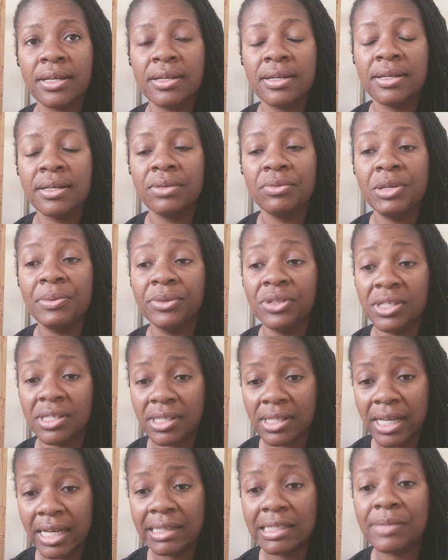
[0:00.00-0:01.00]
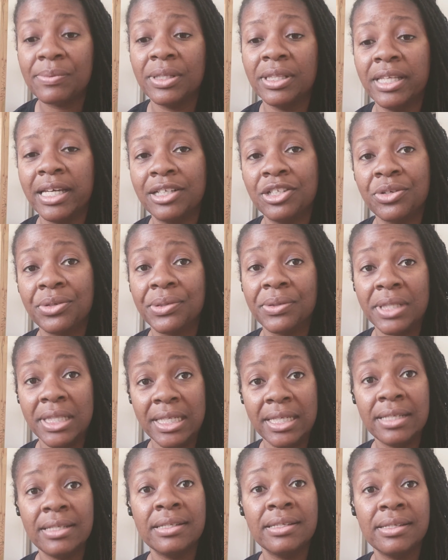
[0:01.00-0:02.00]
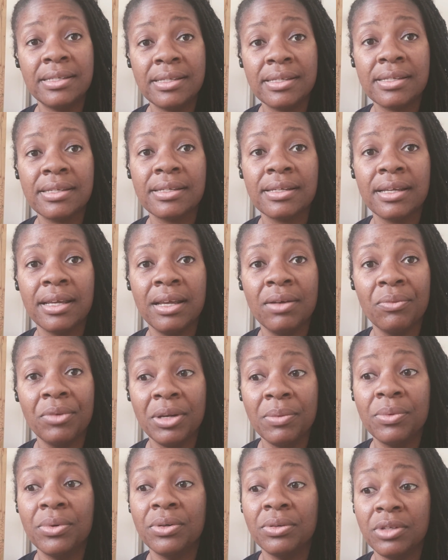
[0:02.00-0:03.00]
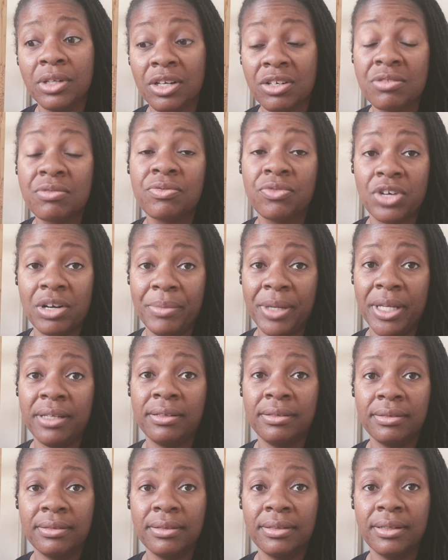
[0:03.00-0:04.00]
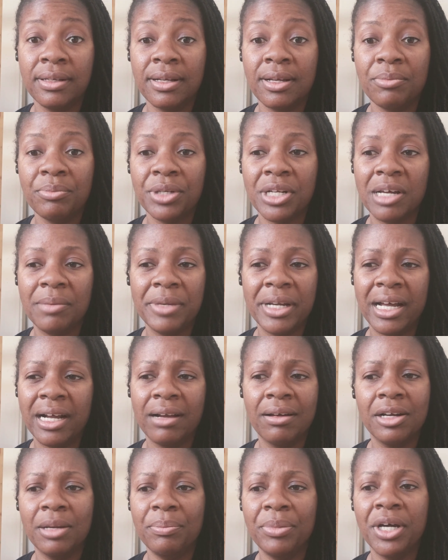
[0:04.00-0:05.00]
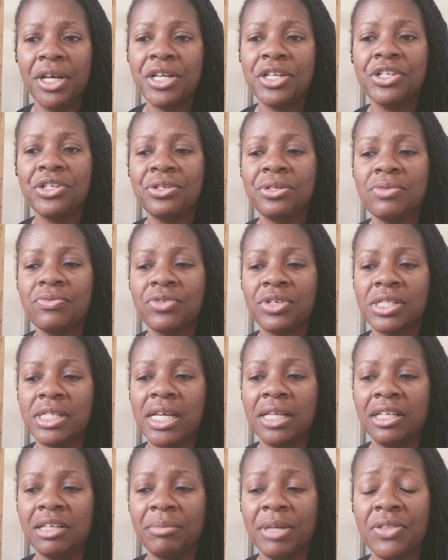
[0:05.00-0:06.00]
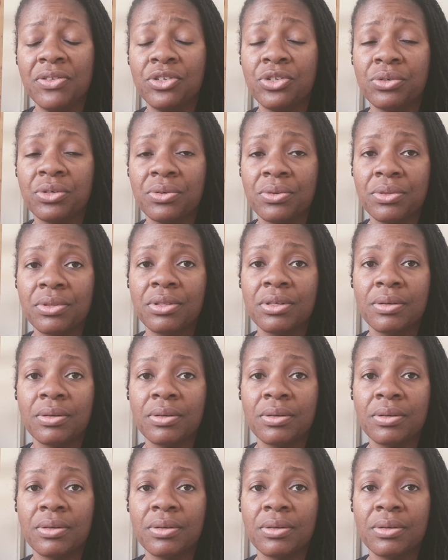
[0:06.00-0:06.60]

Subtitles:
We will discuss what that truth is and we will learn from it. But I'm not going to punish you for telling me the truth.